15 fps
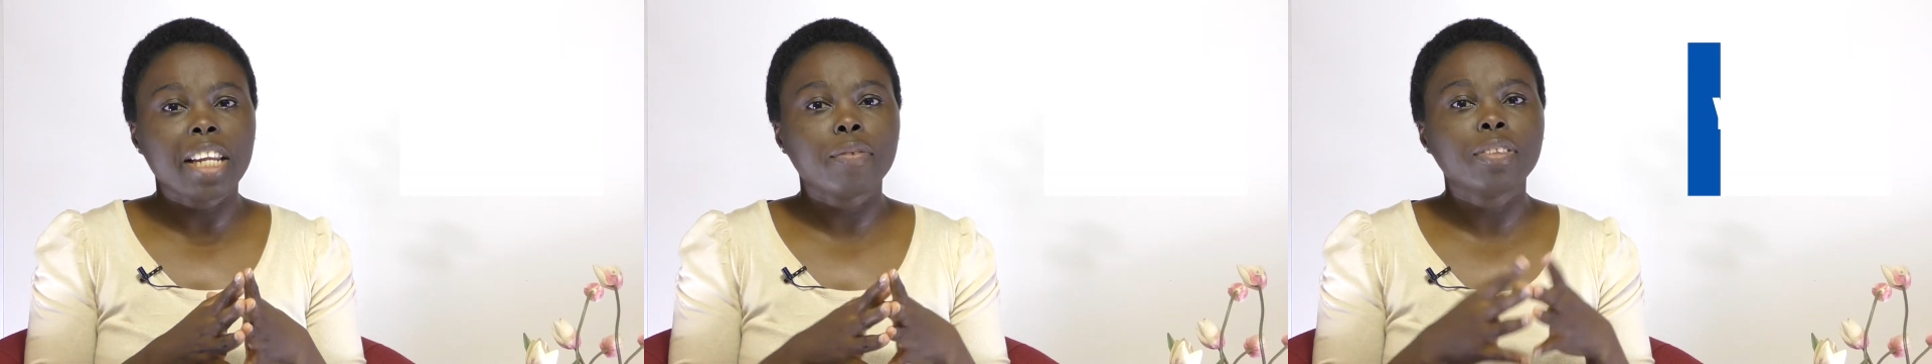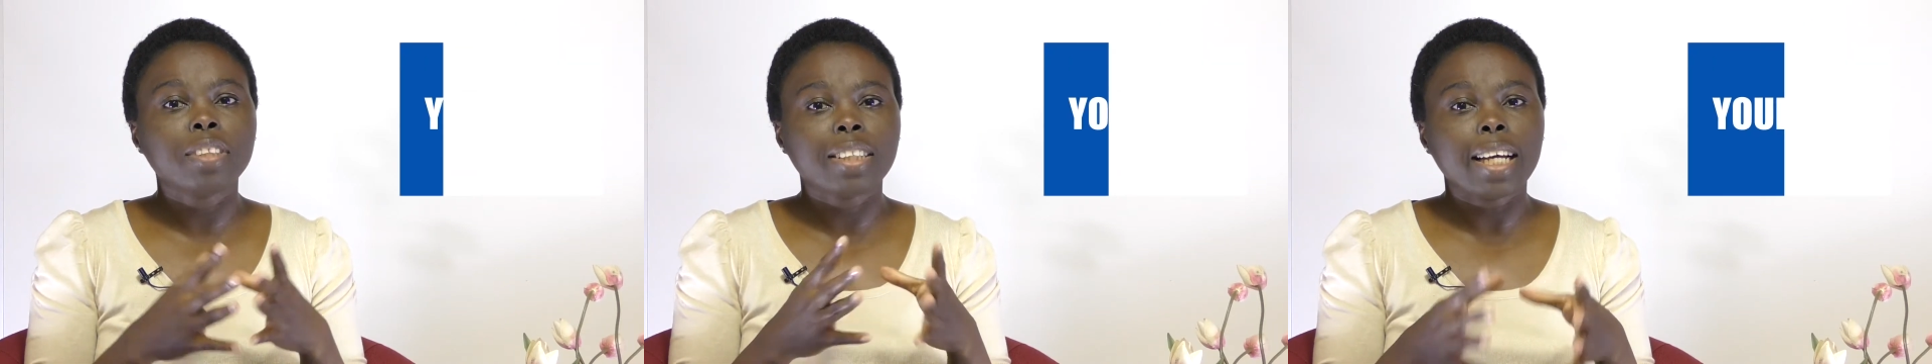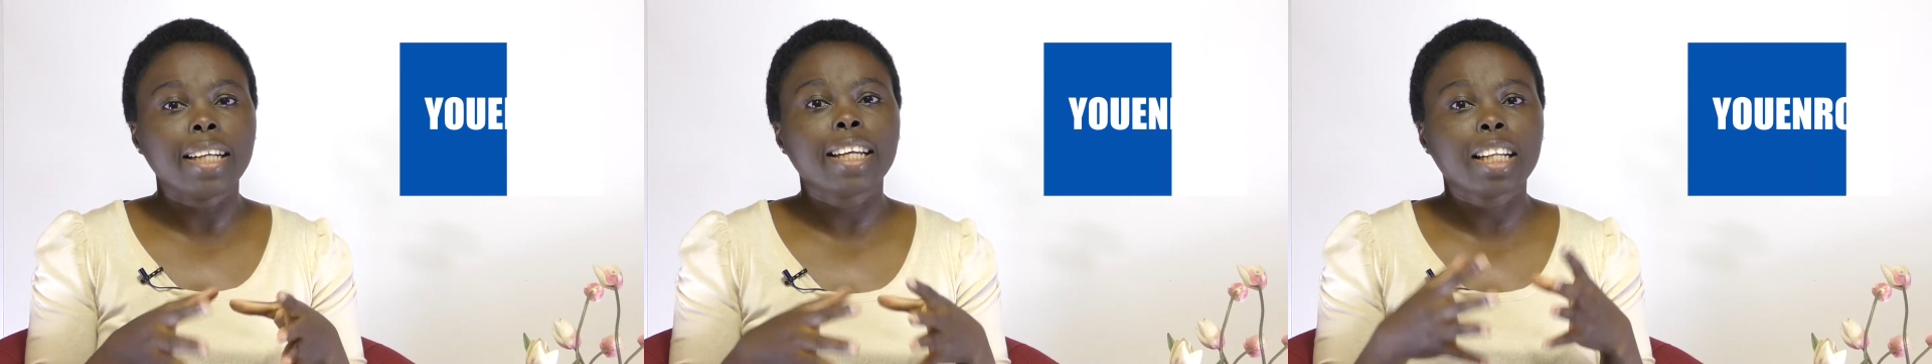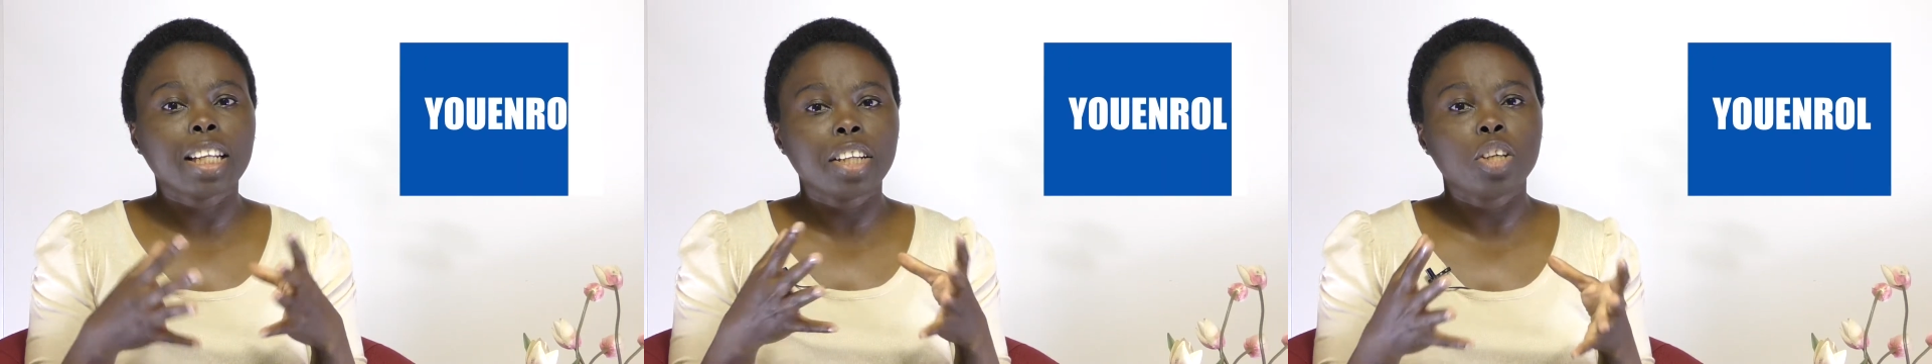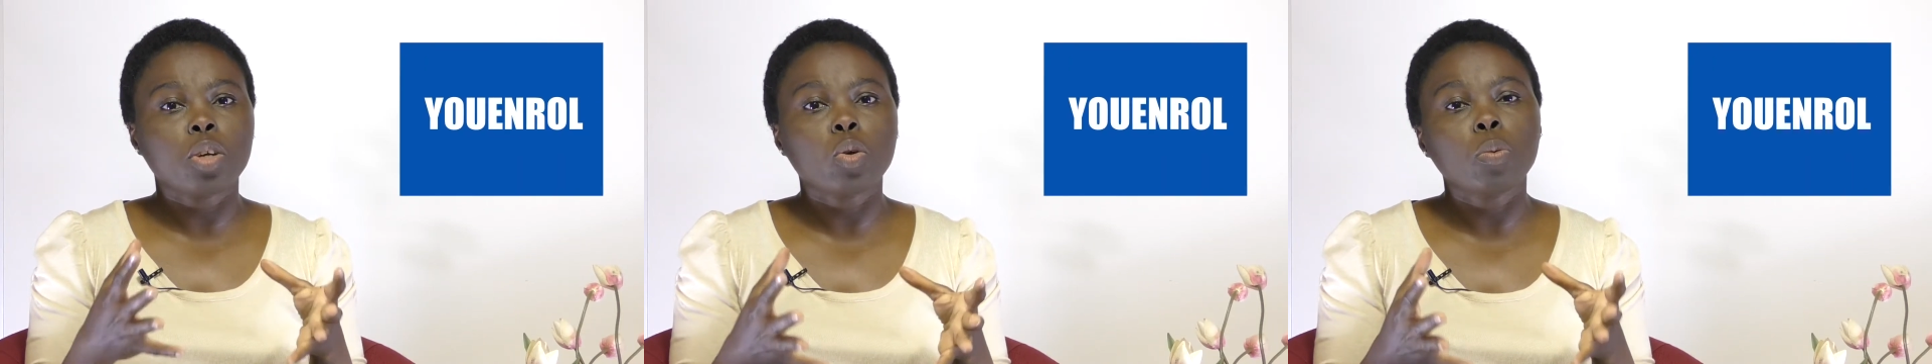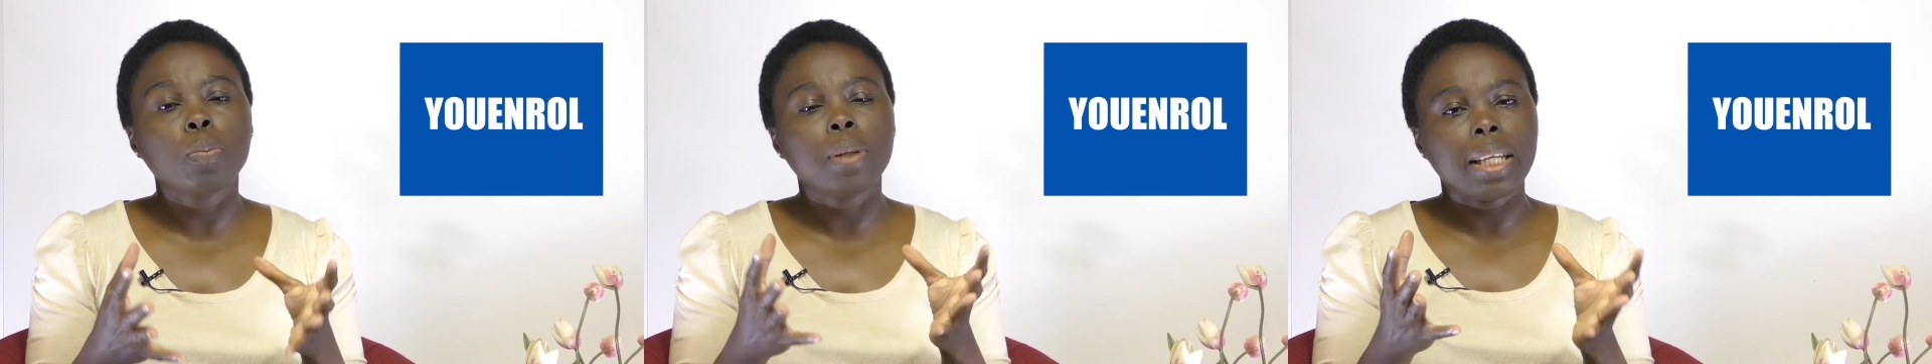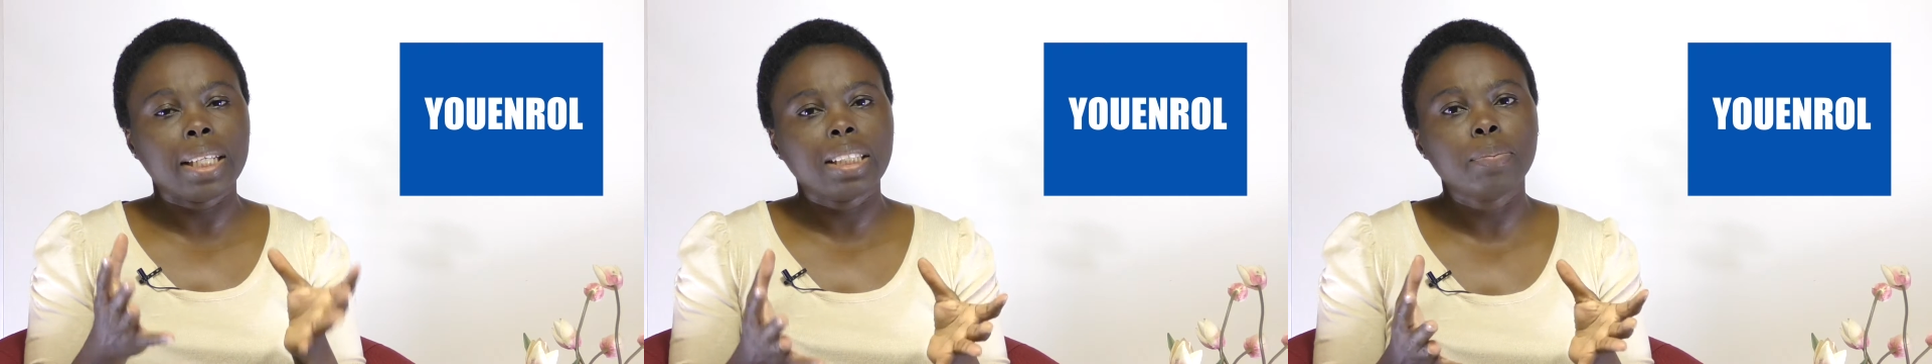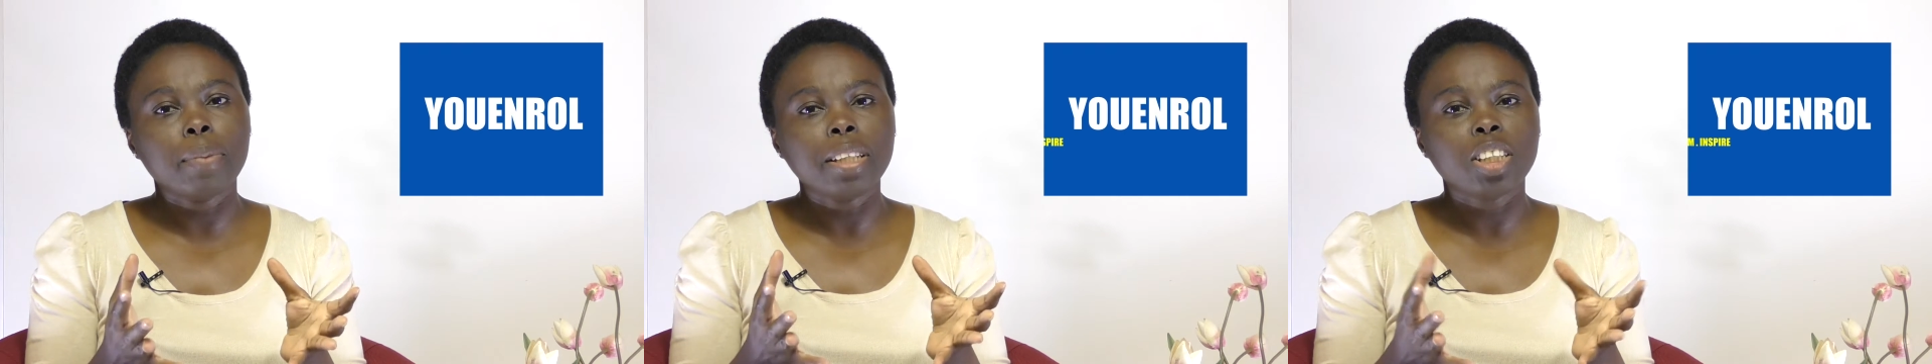even start clinical
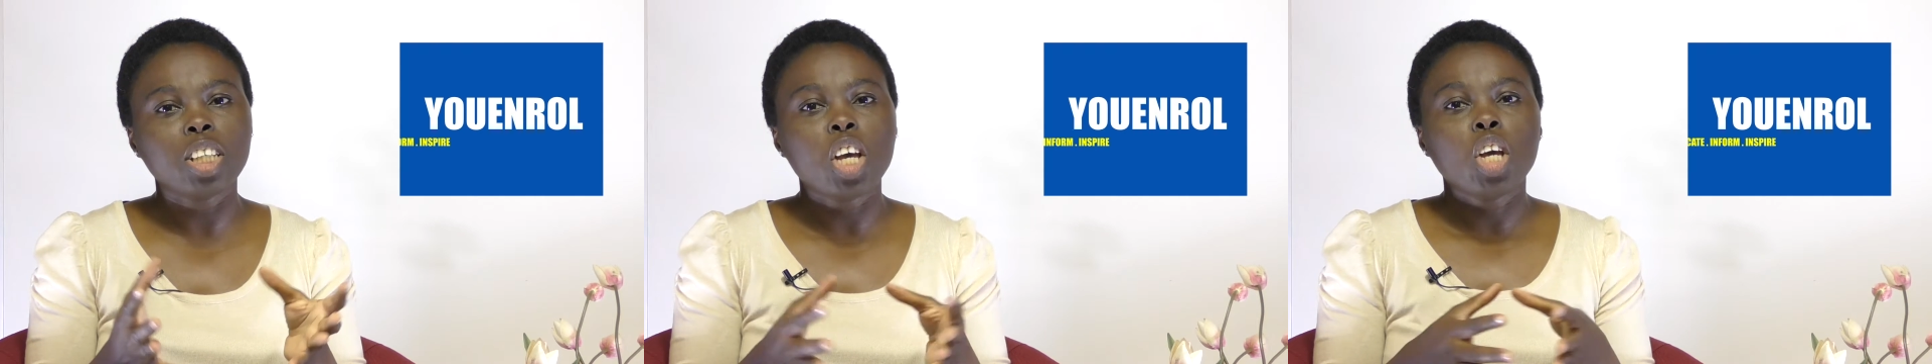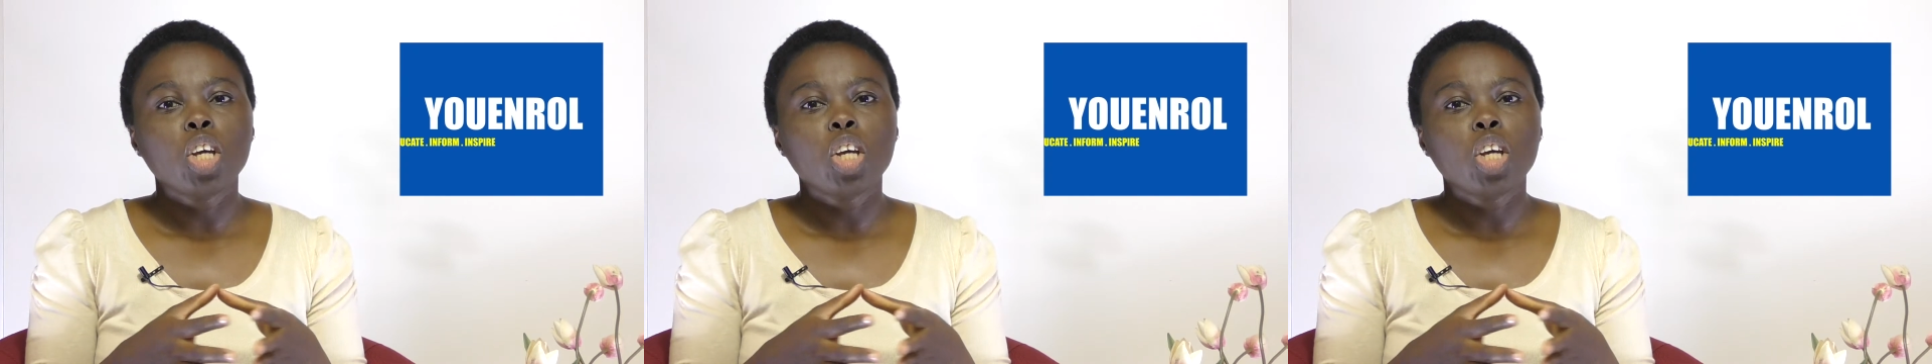placement,